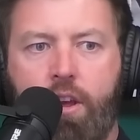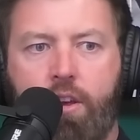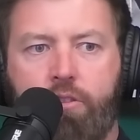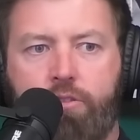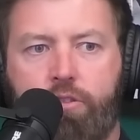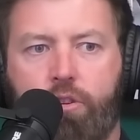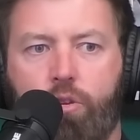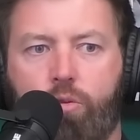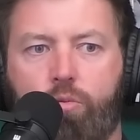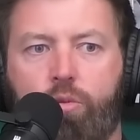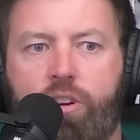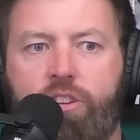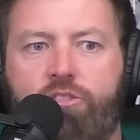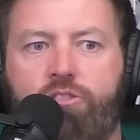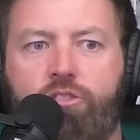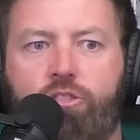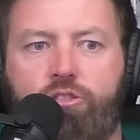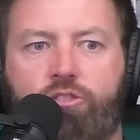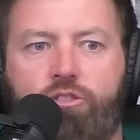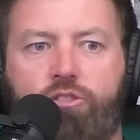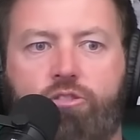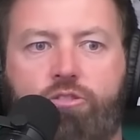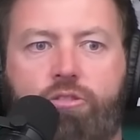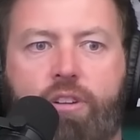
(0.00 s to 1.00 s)
So
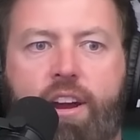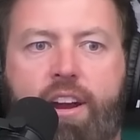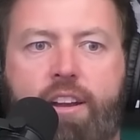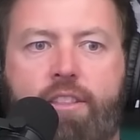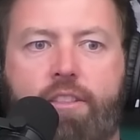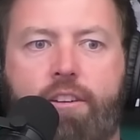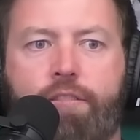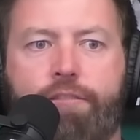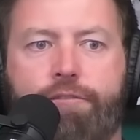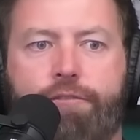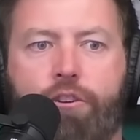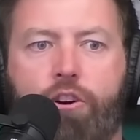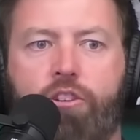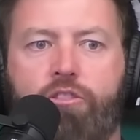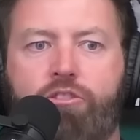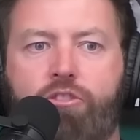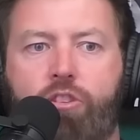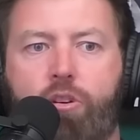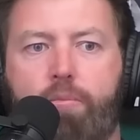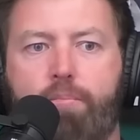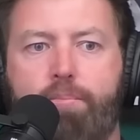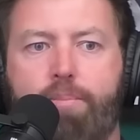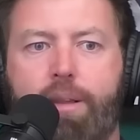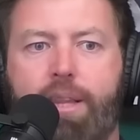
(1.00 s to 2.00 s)
researchers created the
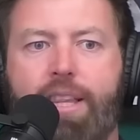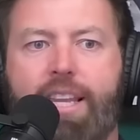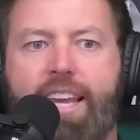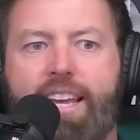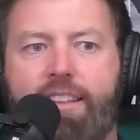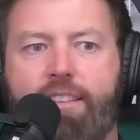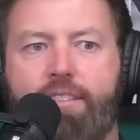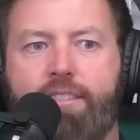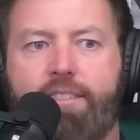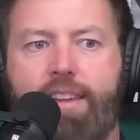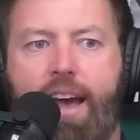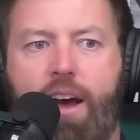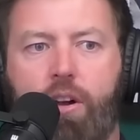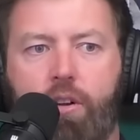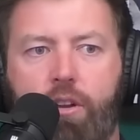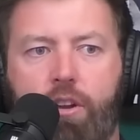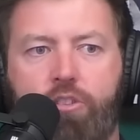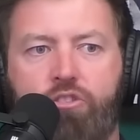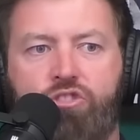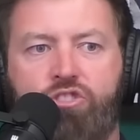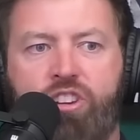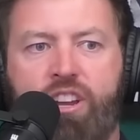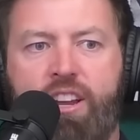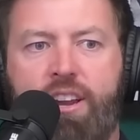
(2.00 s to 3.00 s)
first complete
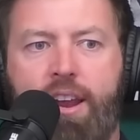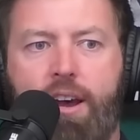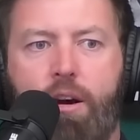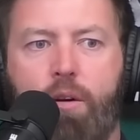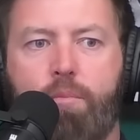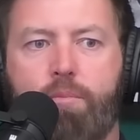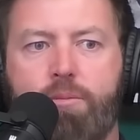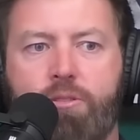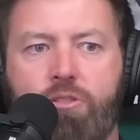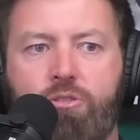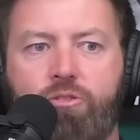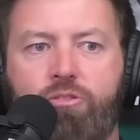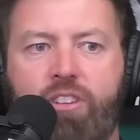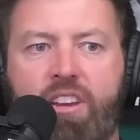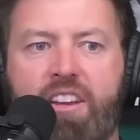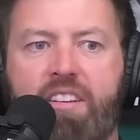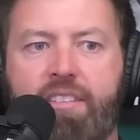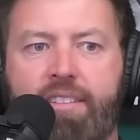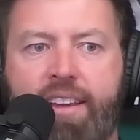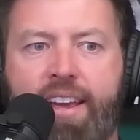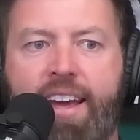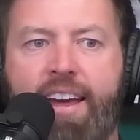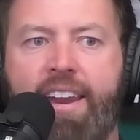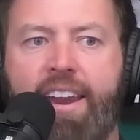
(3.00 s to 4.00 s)
Saola genome
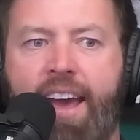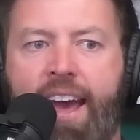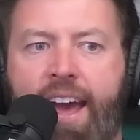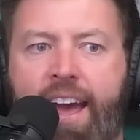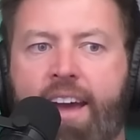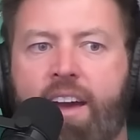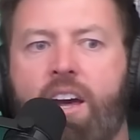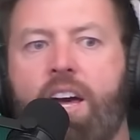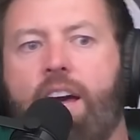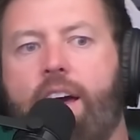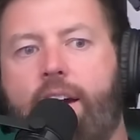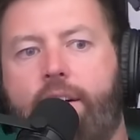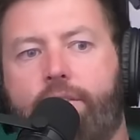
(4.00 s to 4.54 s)
using DNA